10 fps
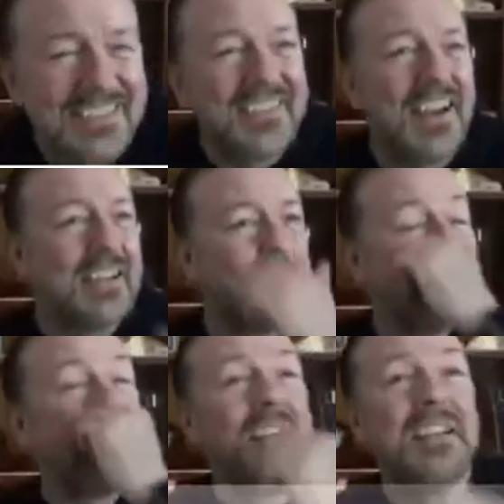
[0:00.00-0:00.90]
Right?
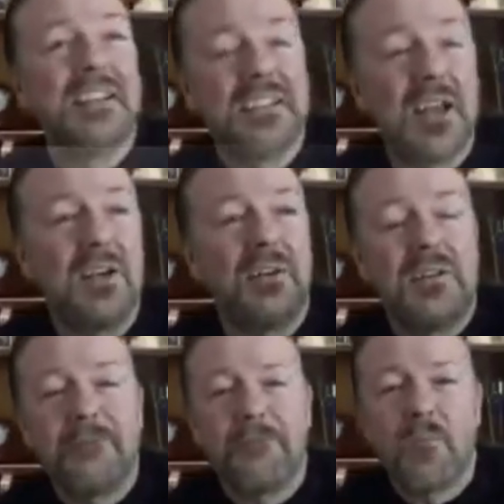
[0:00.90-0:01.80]
So,
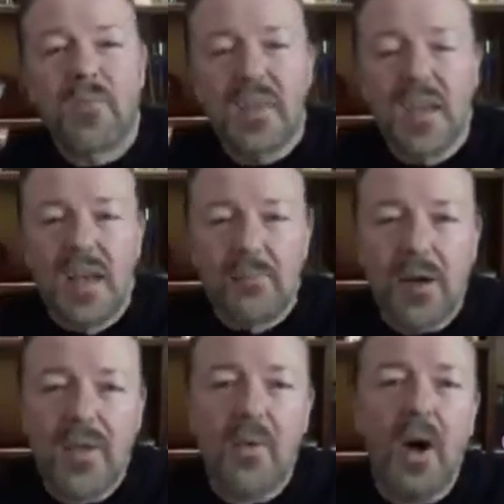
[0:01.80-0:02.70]
but
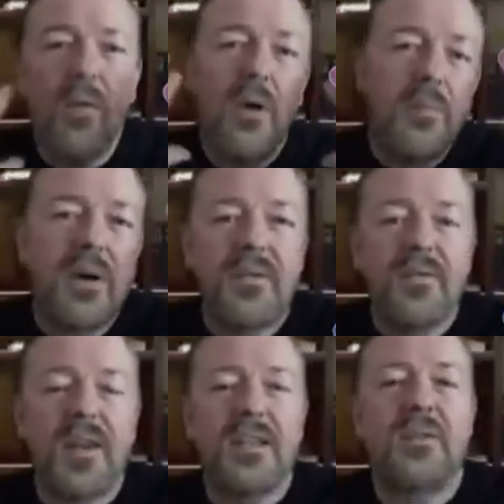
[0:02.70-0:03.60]
I thought I won't put a
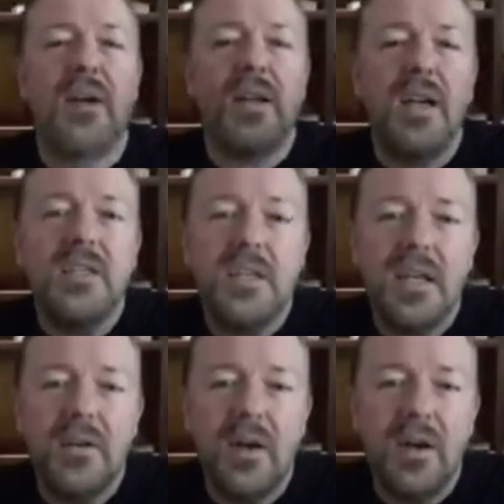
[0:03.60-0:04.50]
fence around it because it,
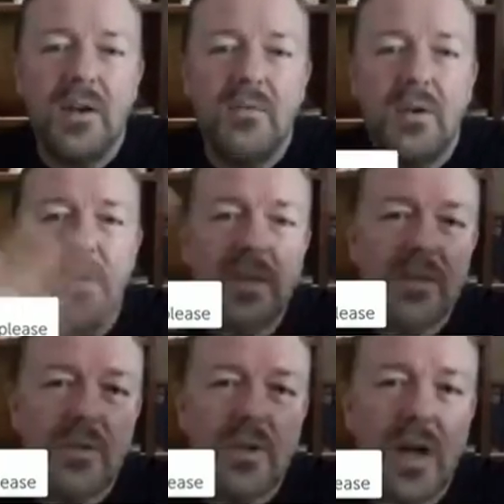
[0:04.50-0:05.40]
it, it ruined the
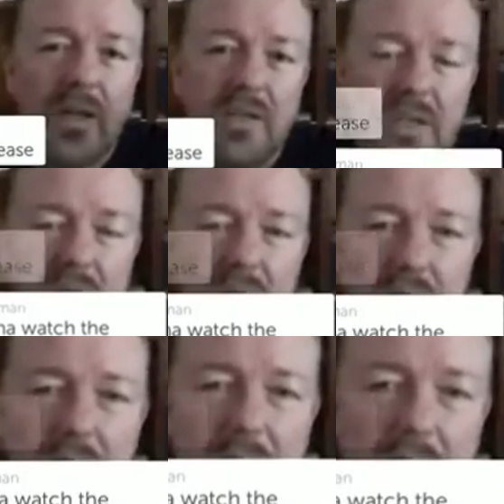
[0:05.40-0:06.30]
sort of garden. So
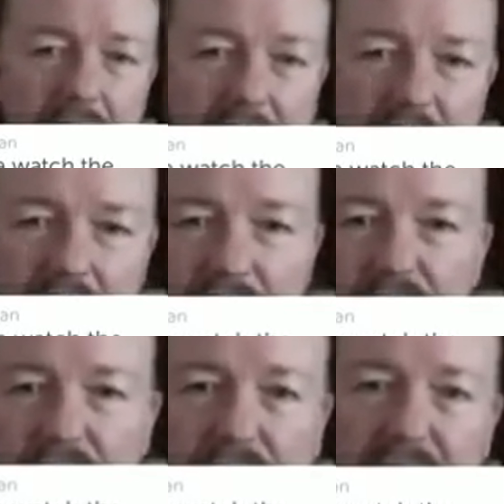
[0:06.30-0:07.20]
it's just
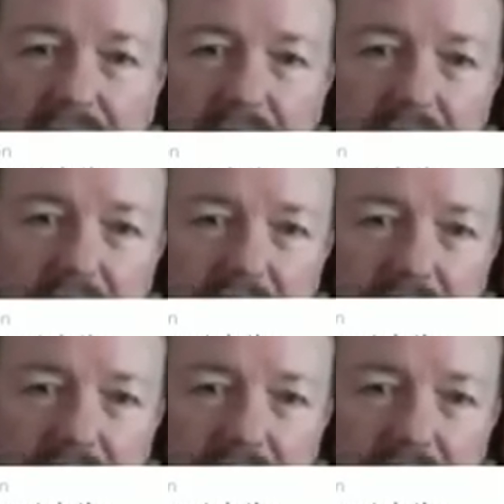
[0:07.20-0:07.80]
flat, right?